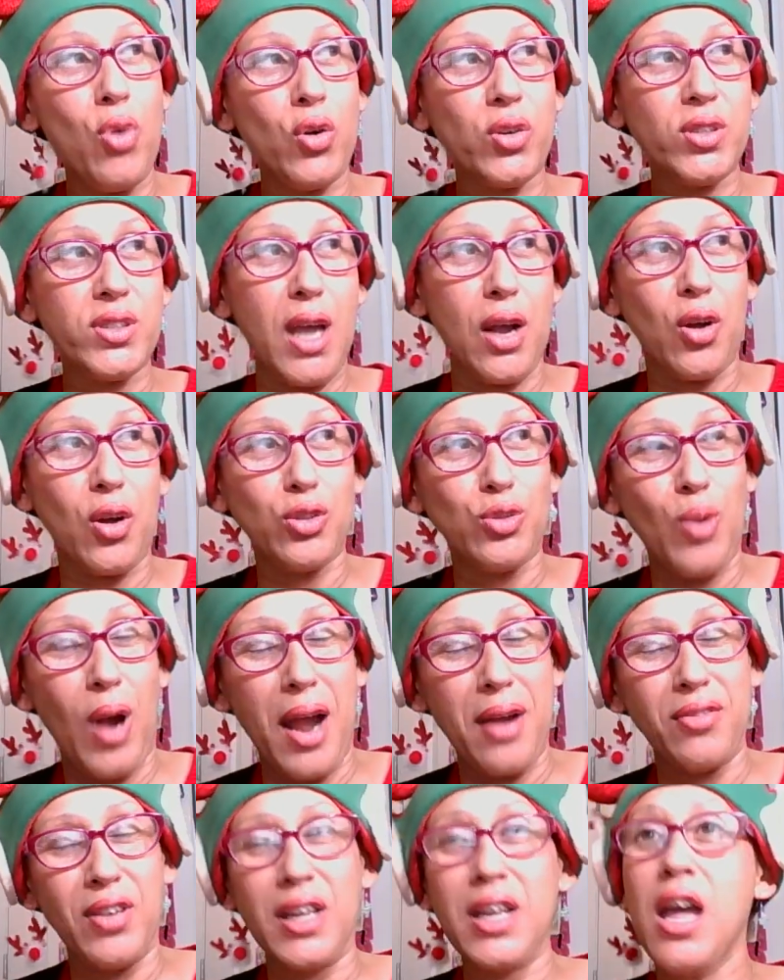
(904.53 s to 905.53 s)
motorcycle
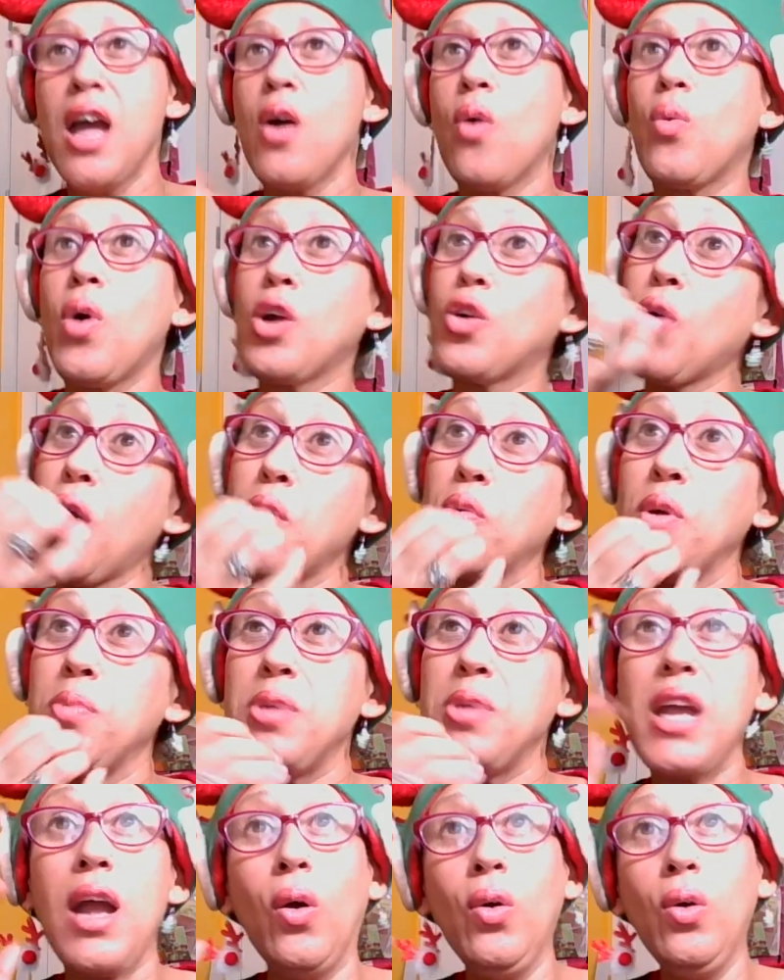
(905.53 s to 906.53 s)
driving. One great would
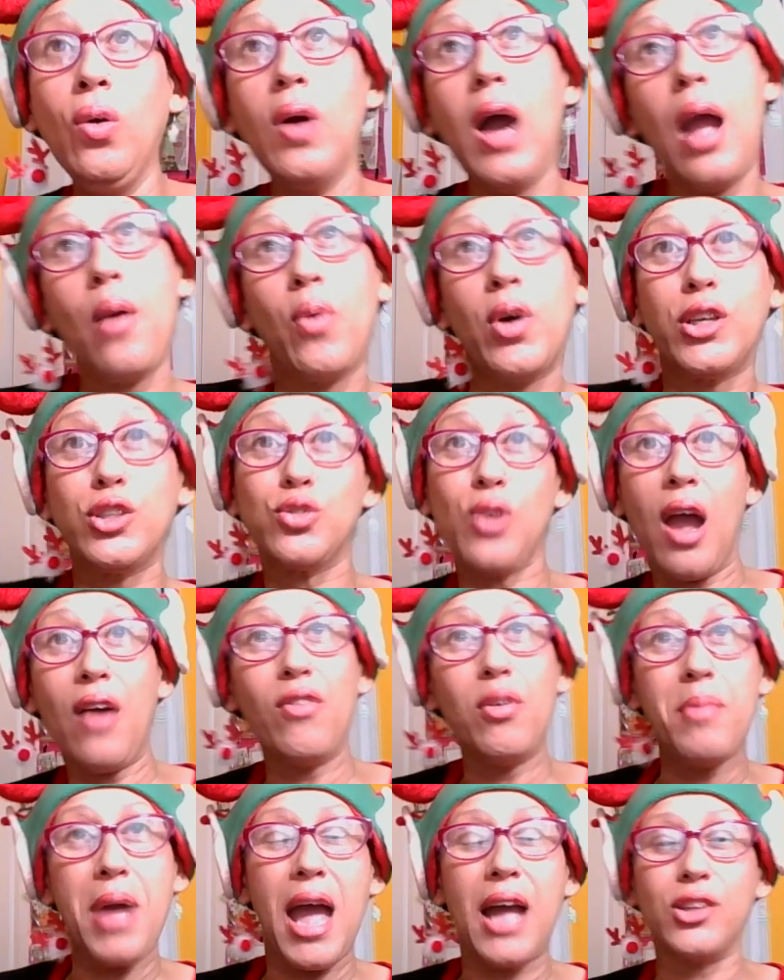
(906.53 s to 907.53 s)
be oh I want to drive
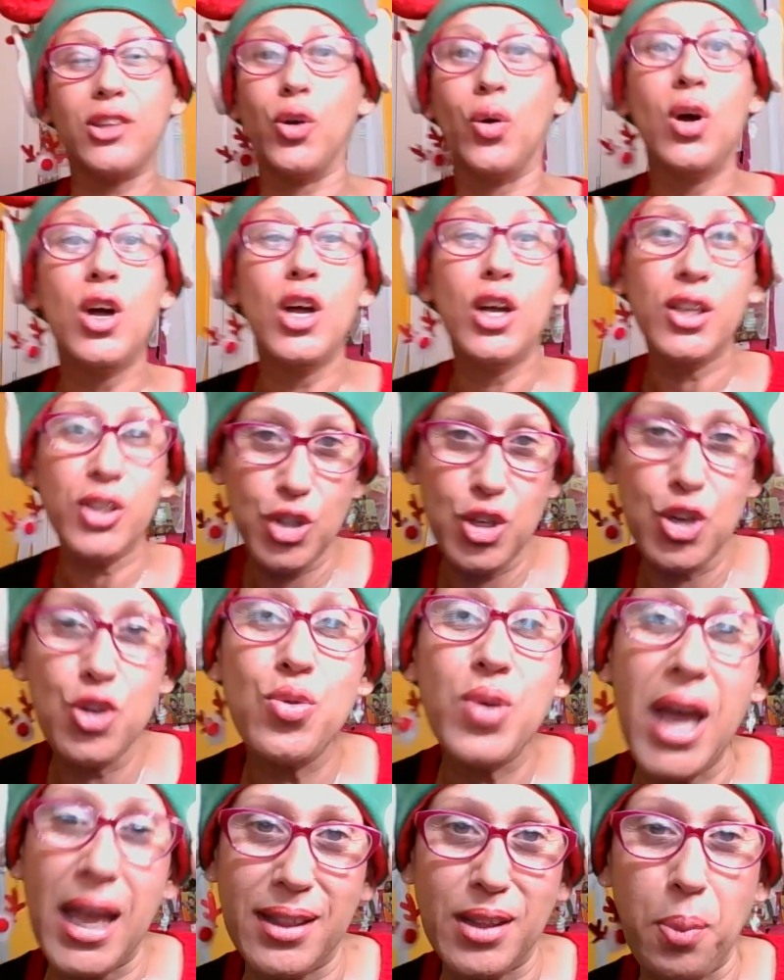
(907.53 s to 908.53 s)
a manual. You
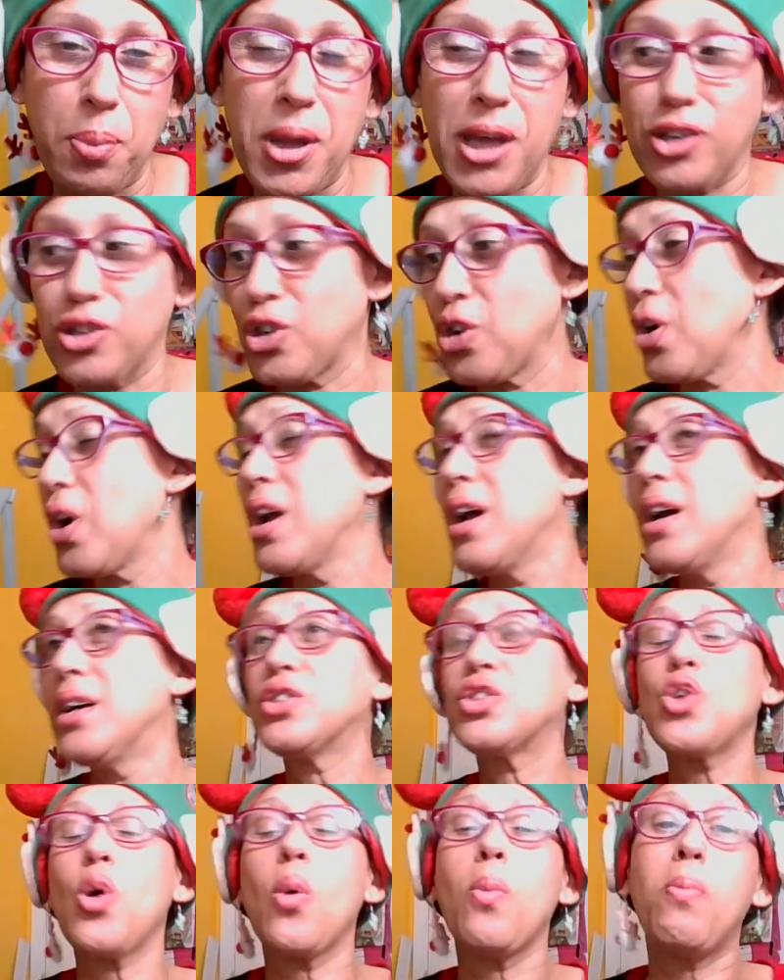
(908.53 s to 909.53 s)
get the picture.
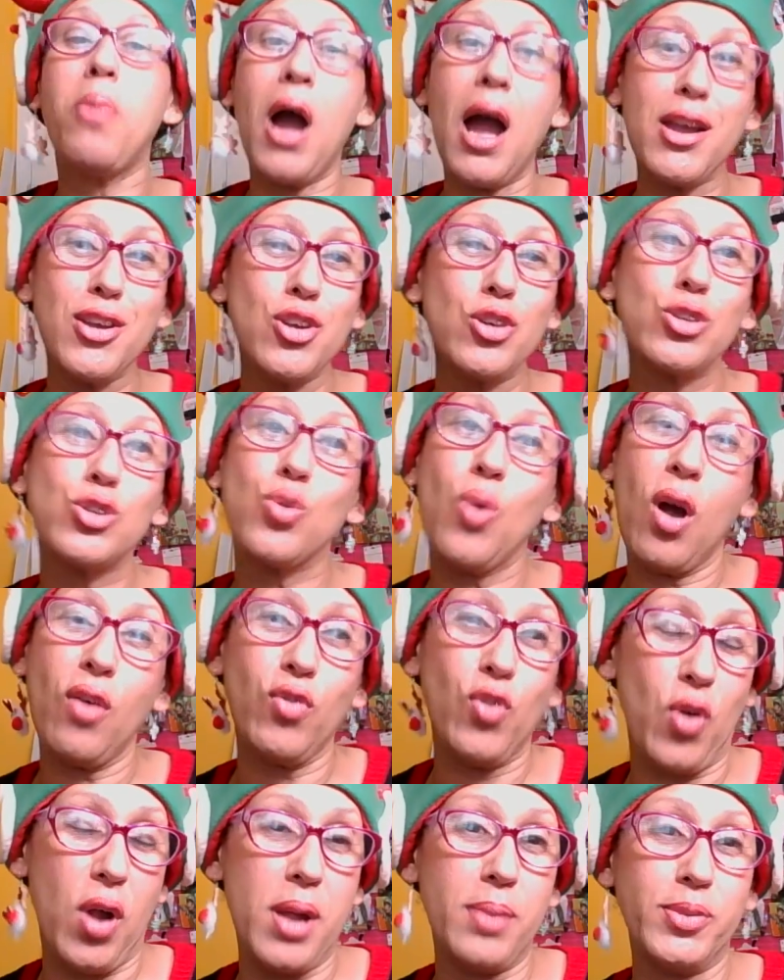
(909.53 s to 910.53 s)
So buy your 12
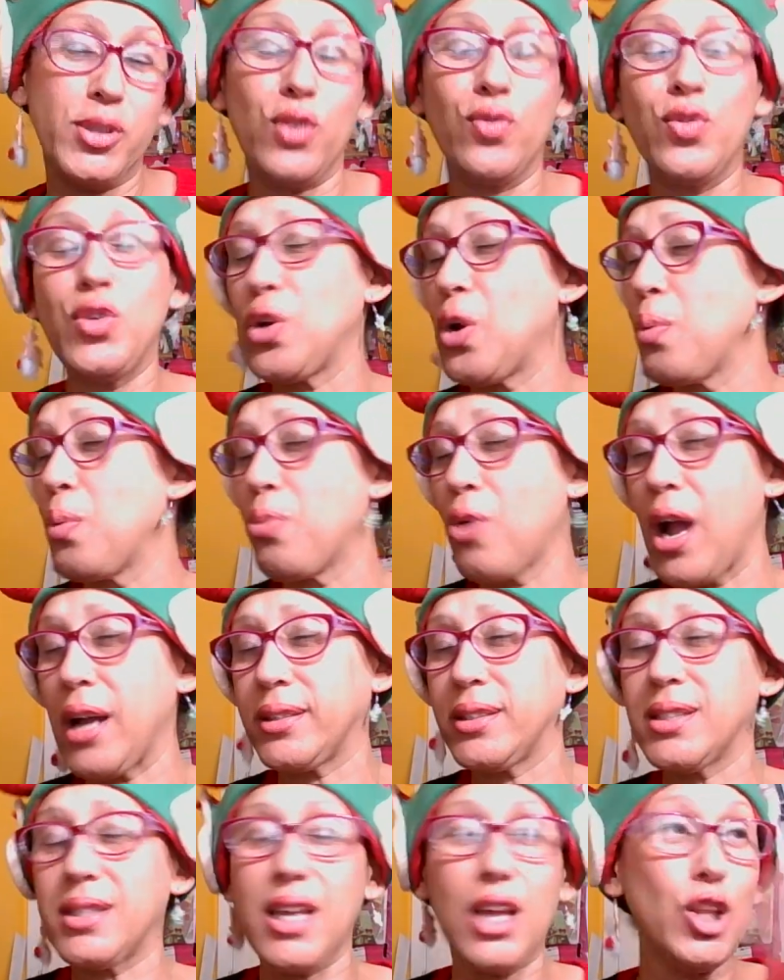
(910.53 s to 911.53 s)
grapes if you don't
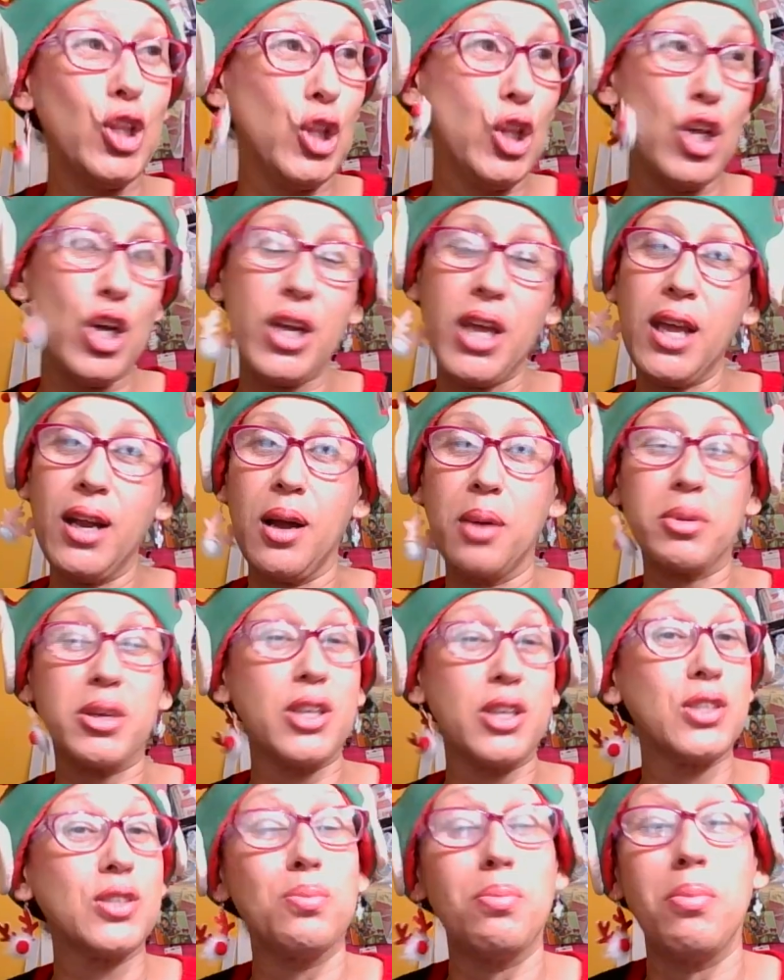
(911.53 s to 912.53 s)
practice it. Look it up
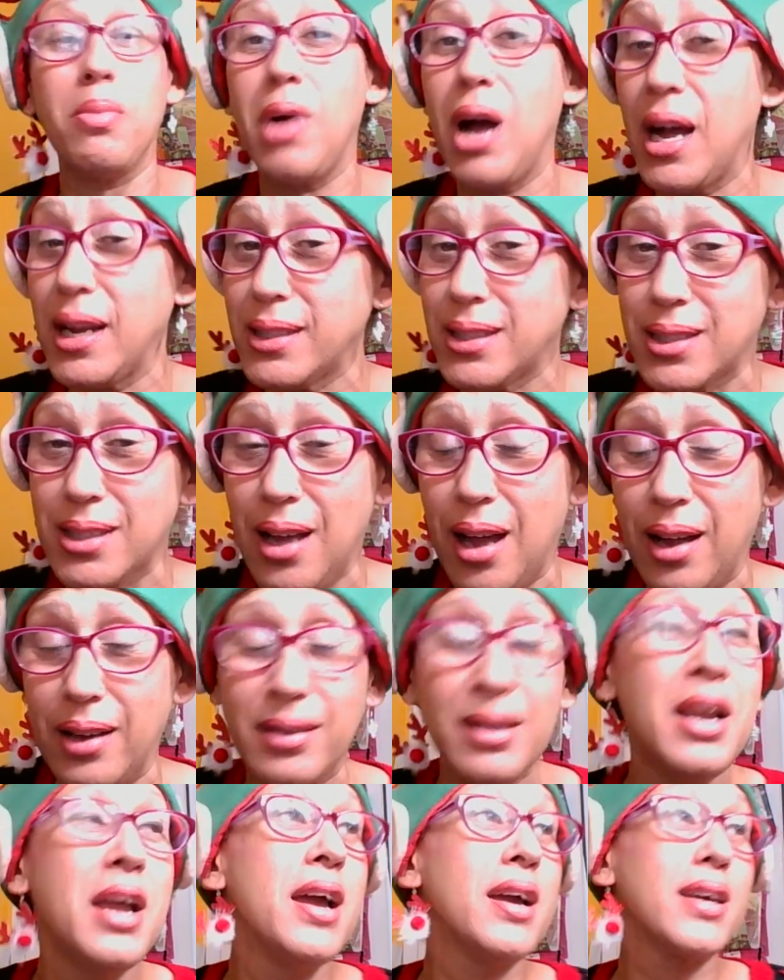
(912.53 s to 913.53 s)
because my
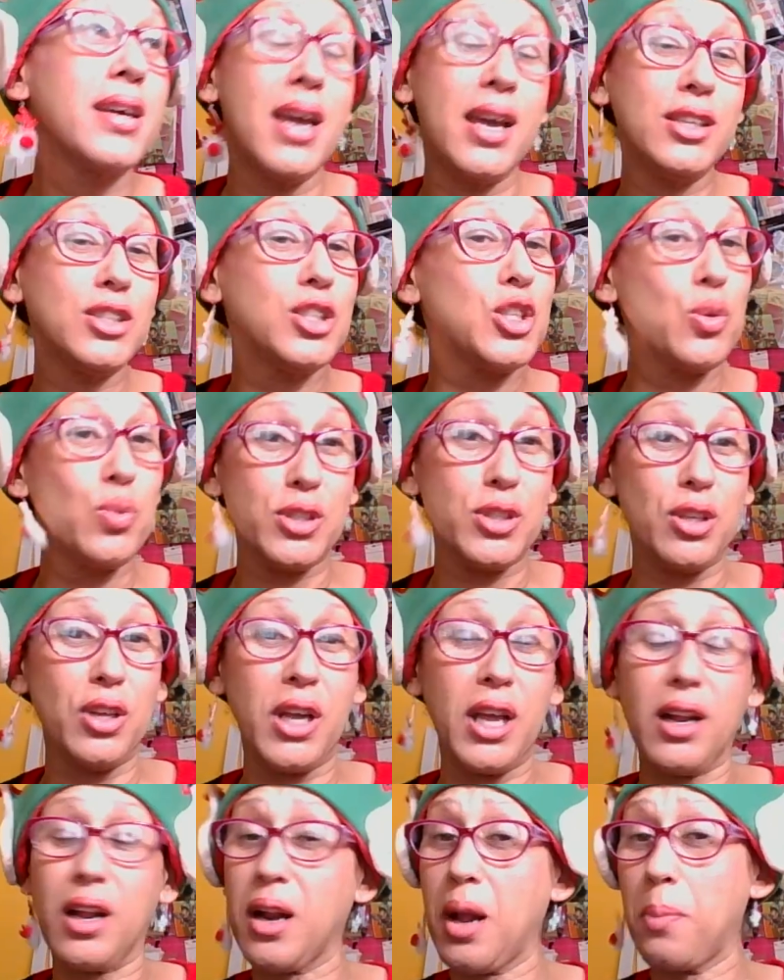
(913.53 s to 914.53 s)
son, Kenji, was
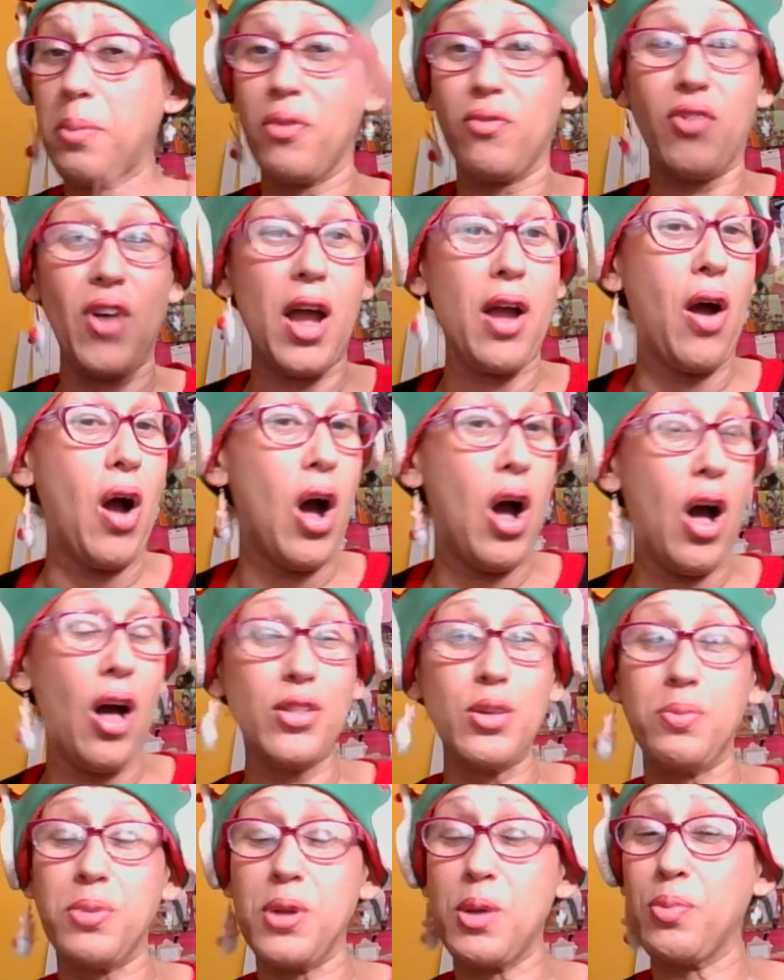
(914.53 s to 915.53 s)
looking it up and find all
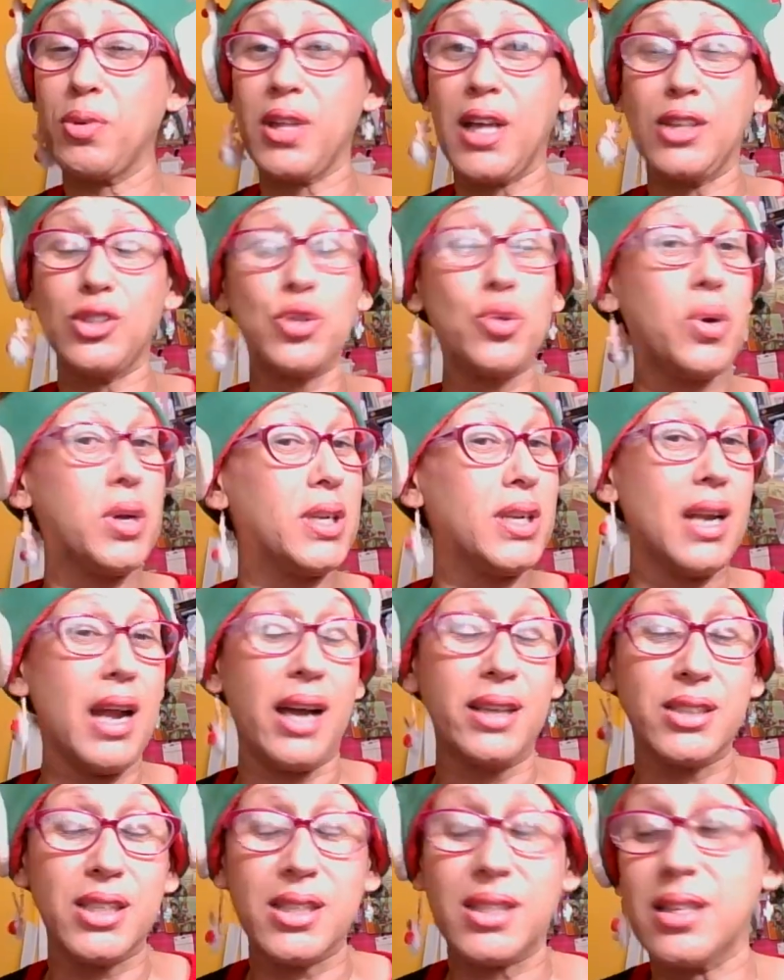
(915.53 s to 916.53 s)
the people that do it,
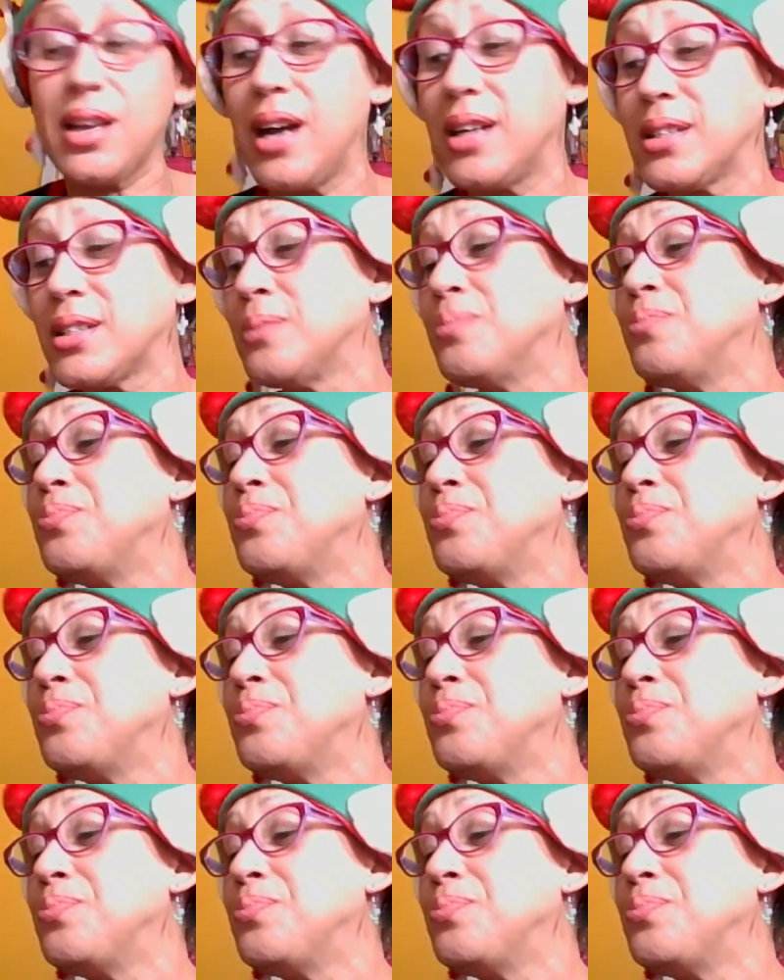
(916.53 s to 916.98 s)
not just us.